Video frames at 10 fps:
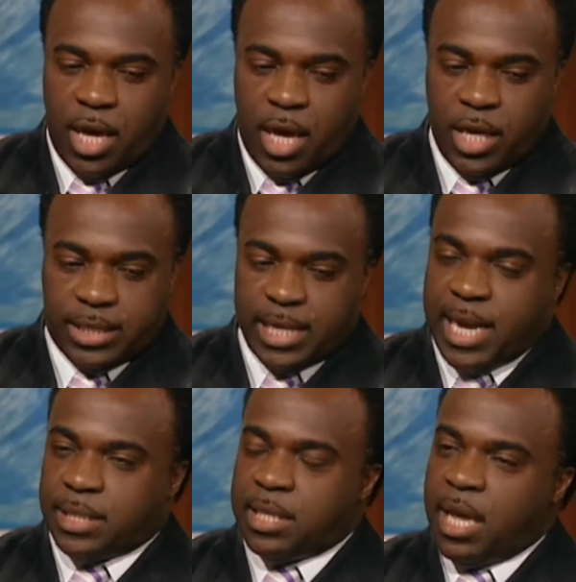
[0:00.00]
He
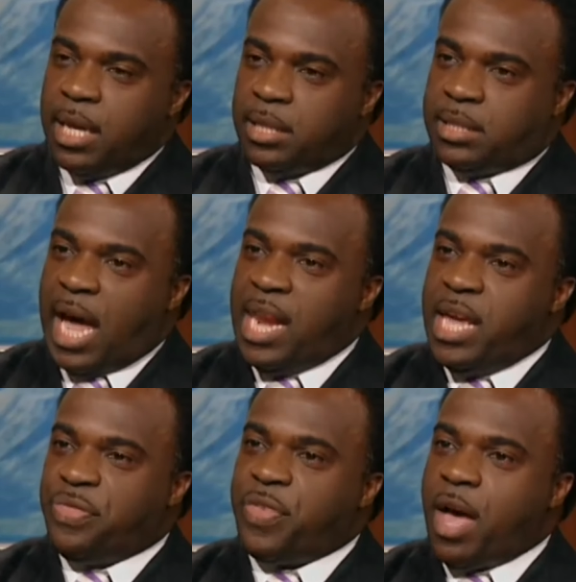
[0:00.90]
says,
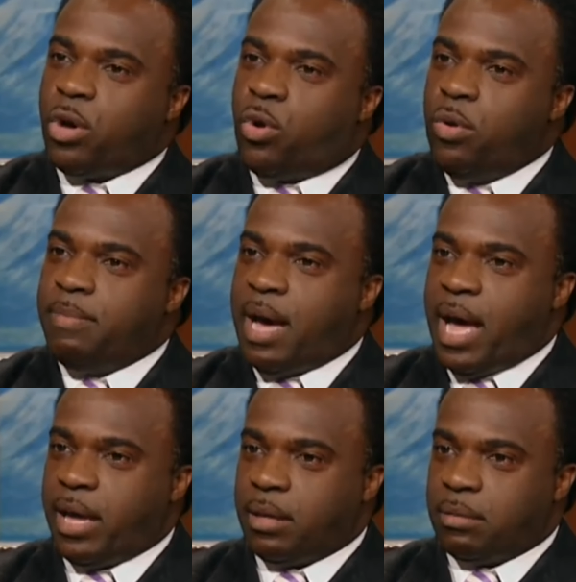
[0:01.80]
Talitha
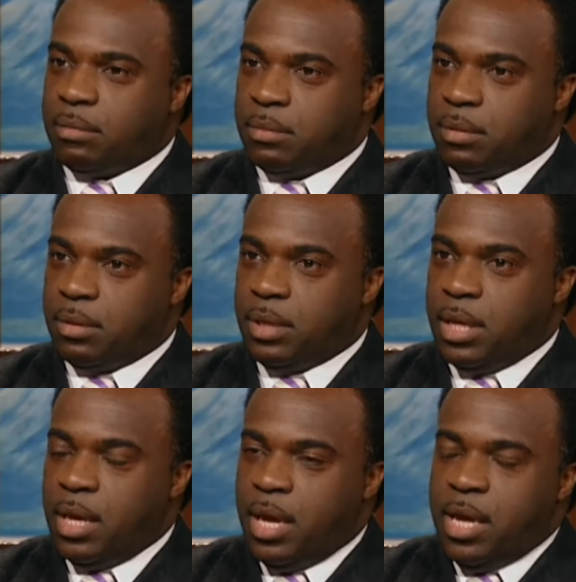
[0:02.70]
Kumai.
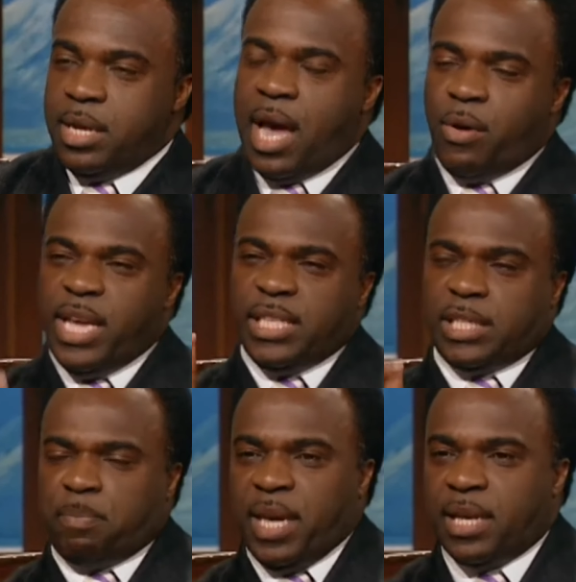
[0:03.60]
Now he
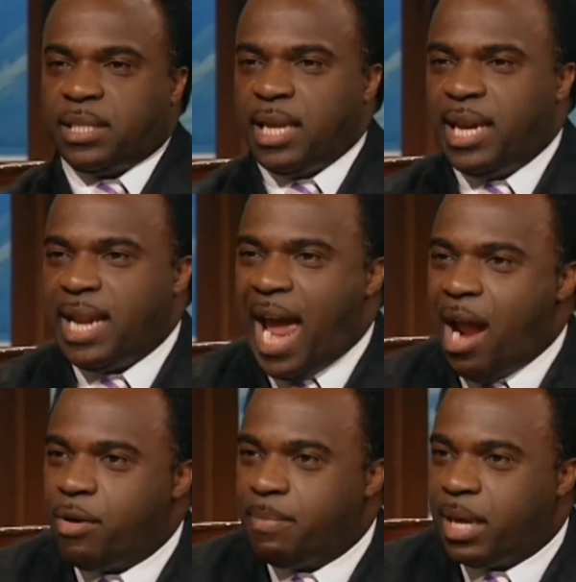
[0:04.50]
speaks in
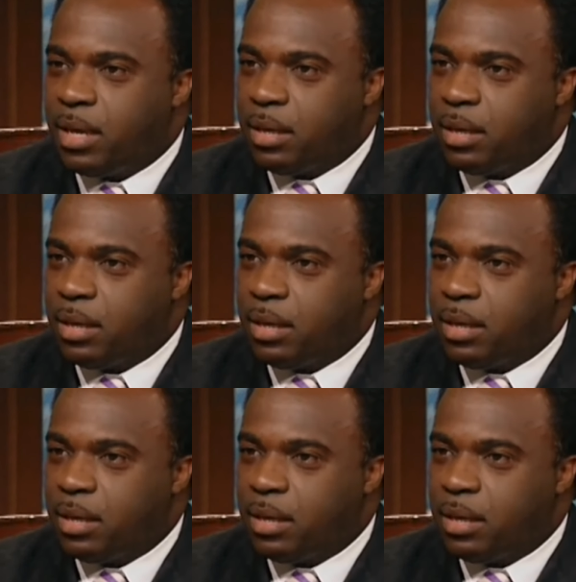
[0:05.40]
Aramaic